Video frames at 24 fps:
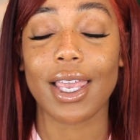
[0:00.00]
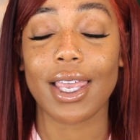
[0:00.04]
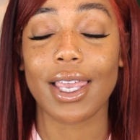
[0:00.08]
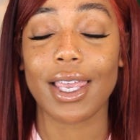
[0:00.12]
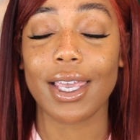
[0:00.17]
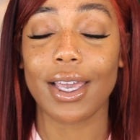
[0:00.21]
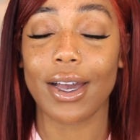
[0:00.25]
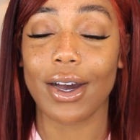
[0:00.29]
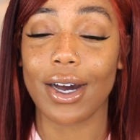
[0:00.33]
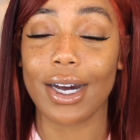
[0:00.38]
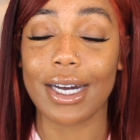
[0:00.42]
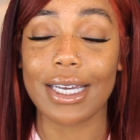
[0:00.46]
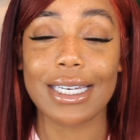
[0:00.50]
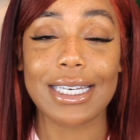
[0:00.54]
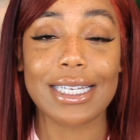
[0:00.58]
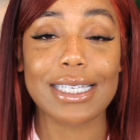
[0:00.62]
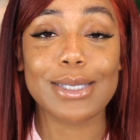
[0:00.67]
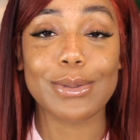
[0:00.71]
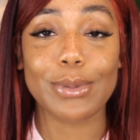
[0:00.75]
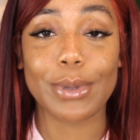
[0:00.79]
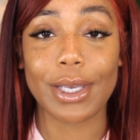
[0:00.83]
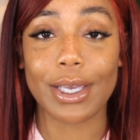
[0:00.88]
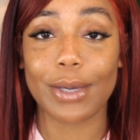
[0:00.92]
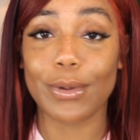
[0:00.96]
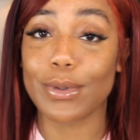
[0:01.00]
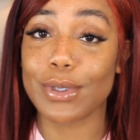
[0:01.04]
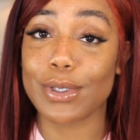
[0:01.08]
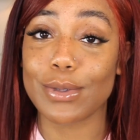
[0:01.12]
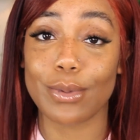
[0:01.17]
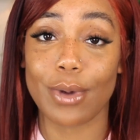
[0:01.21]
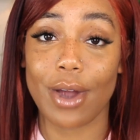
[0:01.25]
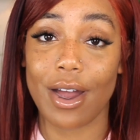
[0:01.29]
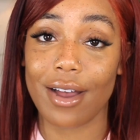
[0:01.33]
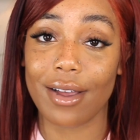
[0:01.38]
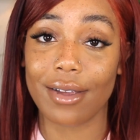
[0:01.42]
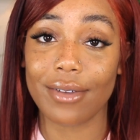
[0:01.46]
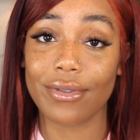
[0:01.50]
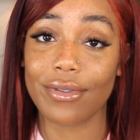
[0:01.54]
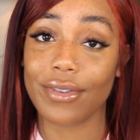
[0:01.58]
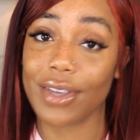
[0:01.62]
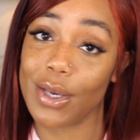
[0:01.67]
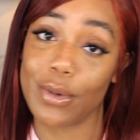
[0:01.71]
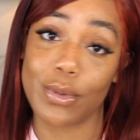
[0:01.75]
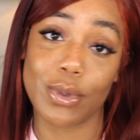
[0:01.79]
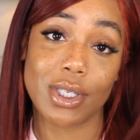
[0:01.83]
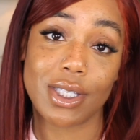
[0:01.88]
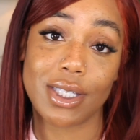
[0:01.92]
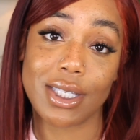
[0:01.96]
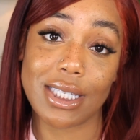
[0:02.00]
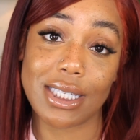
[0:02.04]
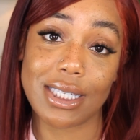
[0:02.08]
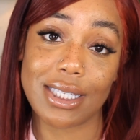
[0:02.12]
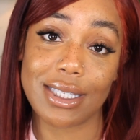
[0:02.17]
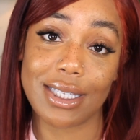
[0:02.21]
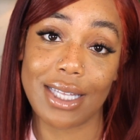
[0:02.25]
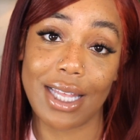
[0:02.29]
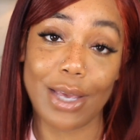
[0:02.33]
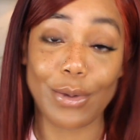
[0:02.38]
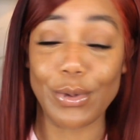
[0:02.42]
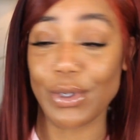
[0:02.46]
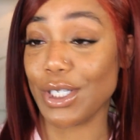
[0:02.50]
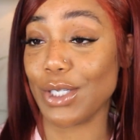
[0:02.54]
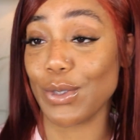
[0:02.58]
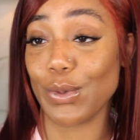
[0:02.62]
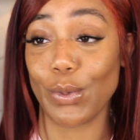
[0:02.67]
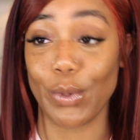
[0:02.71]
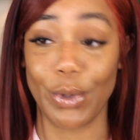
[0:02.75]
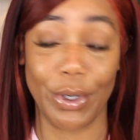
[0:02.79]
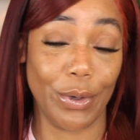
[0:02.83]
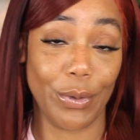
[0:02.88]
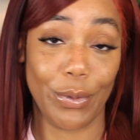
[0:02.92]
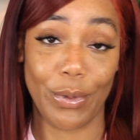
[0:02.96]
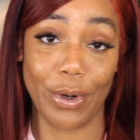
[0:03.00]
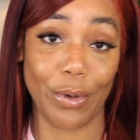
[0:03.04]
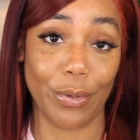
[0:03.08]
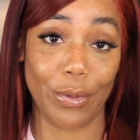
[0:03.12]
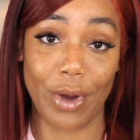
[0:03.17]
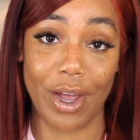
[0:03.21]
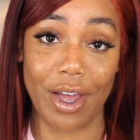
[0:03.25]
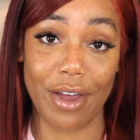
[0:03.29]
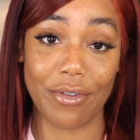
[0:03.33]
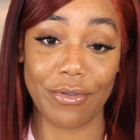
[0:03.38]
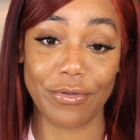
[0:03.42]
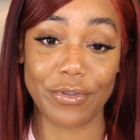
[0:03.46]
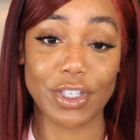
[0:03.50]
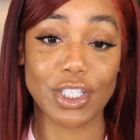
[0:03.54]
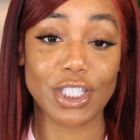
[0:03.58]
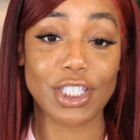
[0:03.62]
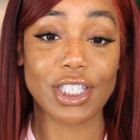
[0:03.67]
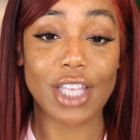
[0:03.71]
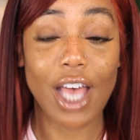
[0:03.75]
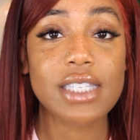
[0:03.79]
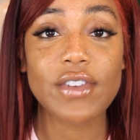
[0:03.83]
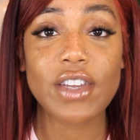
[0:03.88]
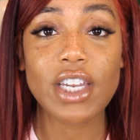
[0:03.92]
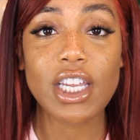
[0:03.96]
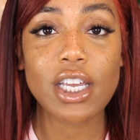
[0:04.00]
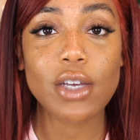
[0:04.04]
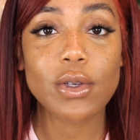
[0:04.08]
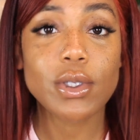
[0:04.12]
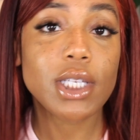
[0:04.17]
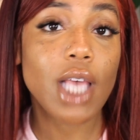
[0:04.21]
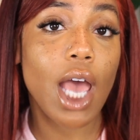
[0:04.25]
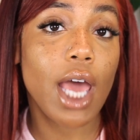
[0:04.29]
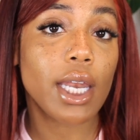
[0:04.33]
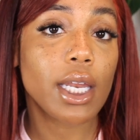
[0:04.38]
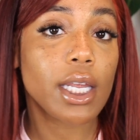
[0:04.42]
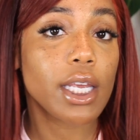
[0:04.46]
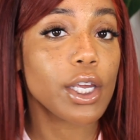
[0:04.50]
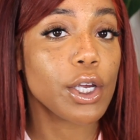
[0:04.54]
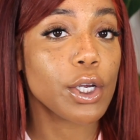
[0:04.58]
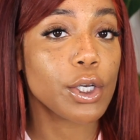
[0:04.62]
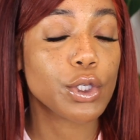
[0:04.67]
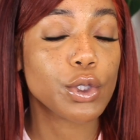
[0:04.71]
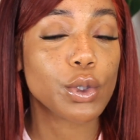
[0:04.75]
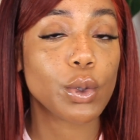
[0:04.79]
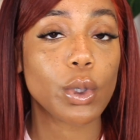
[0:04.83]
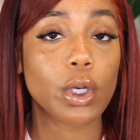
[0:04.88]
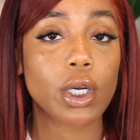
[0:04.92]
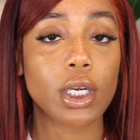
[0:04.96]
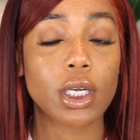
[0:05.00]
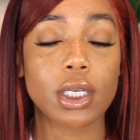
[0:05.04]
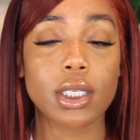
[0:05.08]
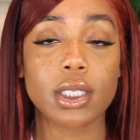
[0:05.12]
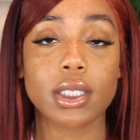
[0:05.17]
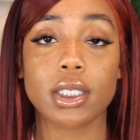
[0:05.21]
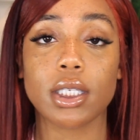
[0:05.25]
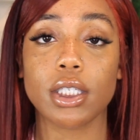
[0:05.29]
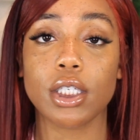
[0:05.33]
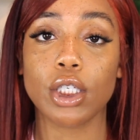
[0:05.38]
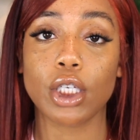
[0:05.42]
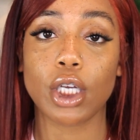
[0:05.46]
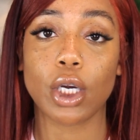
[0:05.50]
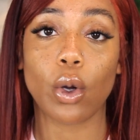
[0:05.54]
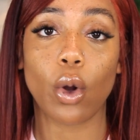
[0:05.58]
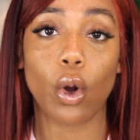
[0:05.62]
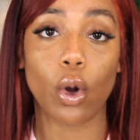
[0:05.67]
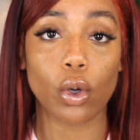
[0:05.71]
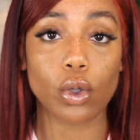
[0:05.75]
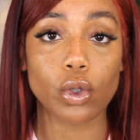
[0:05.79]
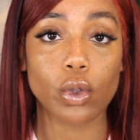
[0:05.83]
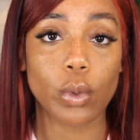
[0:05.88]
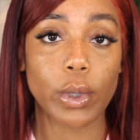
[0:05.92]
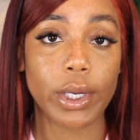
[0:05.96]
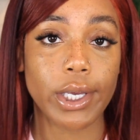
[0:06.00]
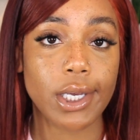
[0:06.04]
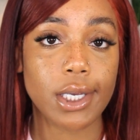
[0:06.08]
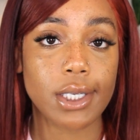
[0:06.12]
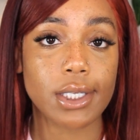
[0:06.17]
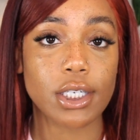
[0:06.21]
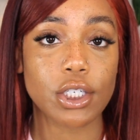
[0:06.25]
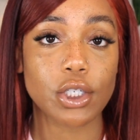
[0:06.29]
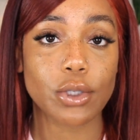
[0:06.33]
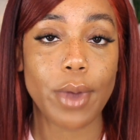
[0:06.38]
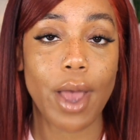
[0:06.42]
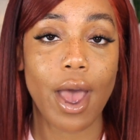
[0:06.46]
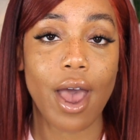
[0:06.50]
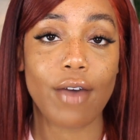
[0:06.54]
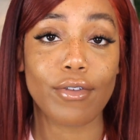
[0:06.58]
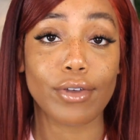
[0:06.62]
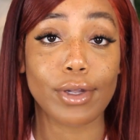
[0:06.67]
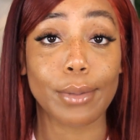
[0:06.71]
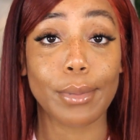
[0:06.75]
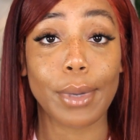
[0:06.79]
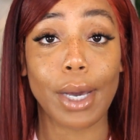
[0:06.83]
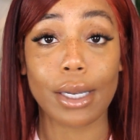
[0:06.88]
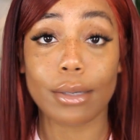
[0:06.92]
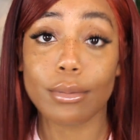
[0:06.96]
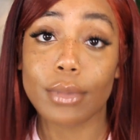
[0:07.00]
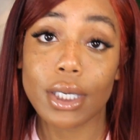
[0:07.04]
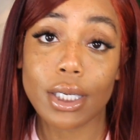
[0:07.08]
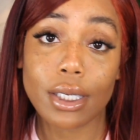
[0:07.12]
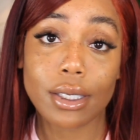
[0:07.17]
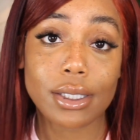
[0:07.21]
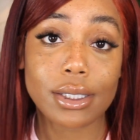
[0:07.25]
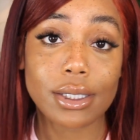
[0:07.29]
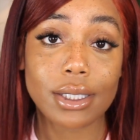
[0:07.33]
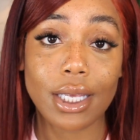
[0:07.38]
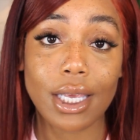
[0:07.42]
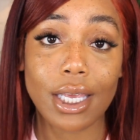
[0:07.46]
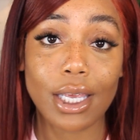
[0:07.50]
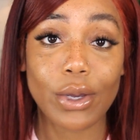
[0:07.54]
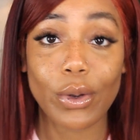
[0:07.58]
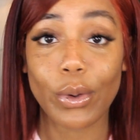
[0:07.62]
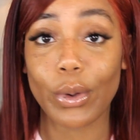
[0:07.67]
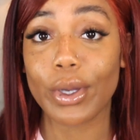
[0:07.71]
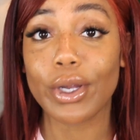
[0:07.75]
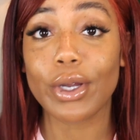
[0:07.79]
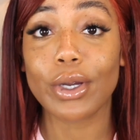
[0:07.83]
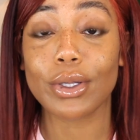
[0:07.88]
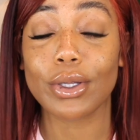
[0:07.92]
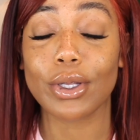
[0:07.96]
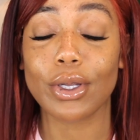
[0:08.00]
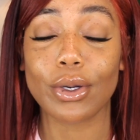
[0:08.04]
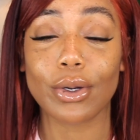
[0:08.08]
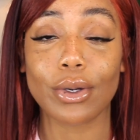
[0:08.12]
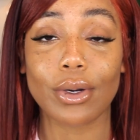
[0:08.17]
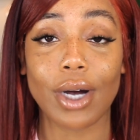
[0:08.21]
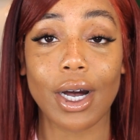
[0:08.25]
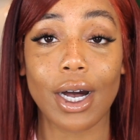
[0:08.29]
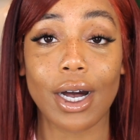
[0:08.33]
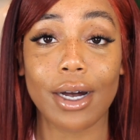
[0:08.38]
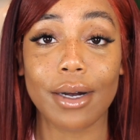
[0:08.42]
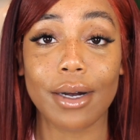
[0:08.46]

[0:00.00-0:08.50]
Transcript: Yeah, this wig was rough. It was just real rough. So this video is kind of geared towards, you know, old wigs that you have in the bottom of your sink or your little